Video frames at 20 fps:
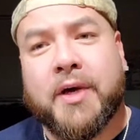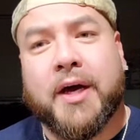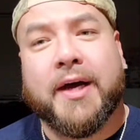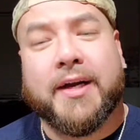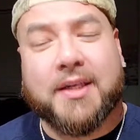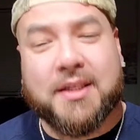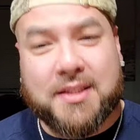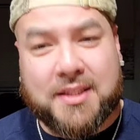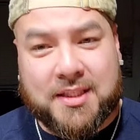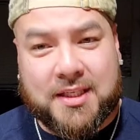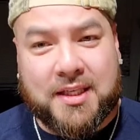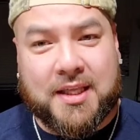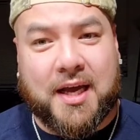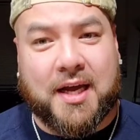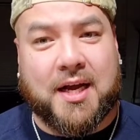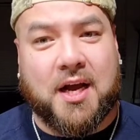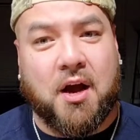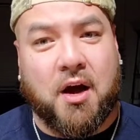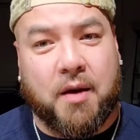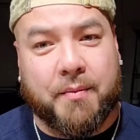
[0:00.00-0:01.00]
I can see
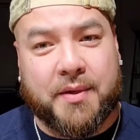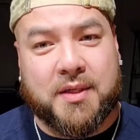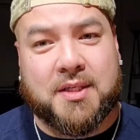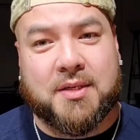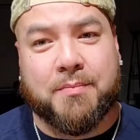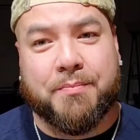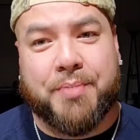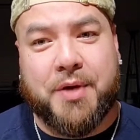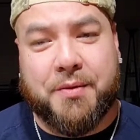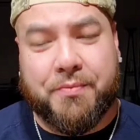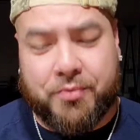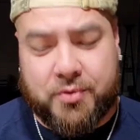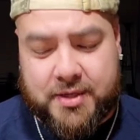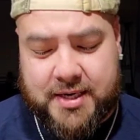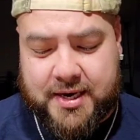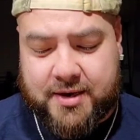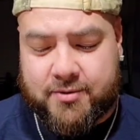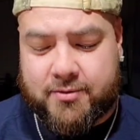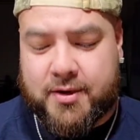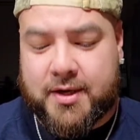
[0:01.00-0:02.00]
that calming some people
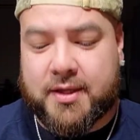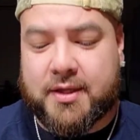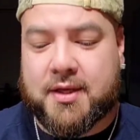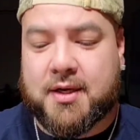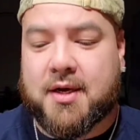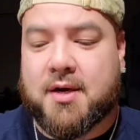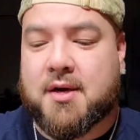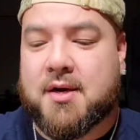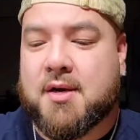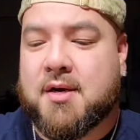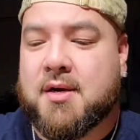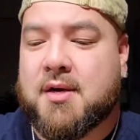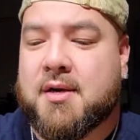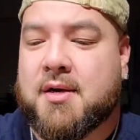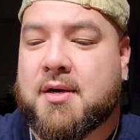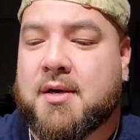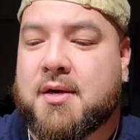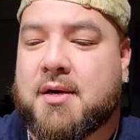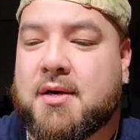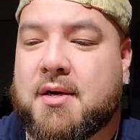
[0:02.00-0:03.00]
down right there.
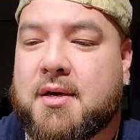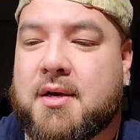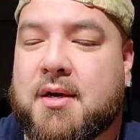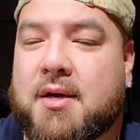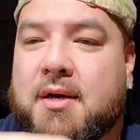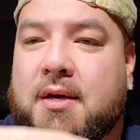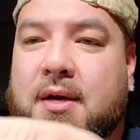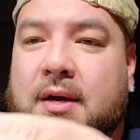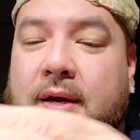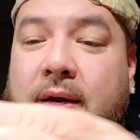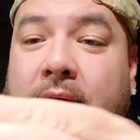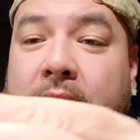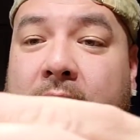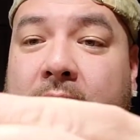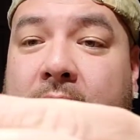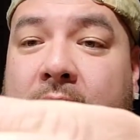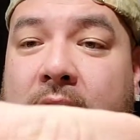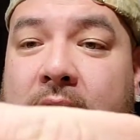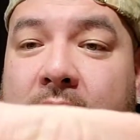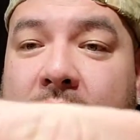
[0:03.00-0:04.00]
Yeah.
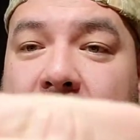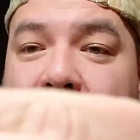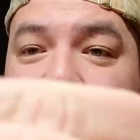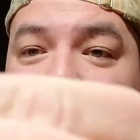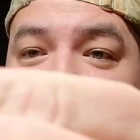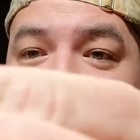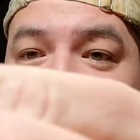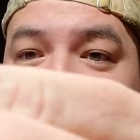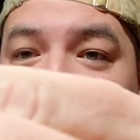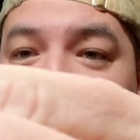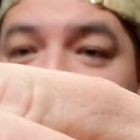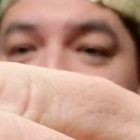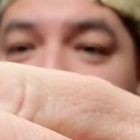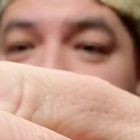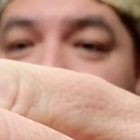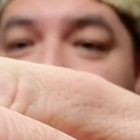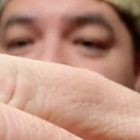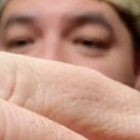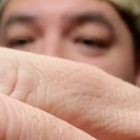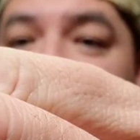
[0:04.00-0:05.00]
So here we
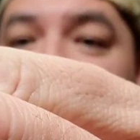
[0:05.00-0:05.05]
go.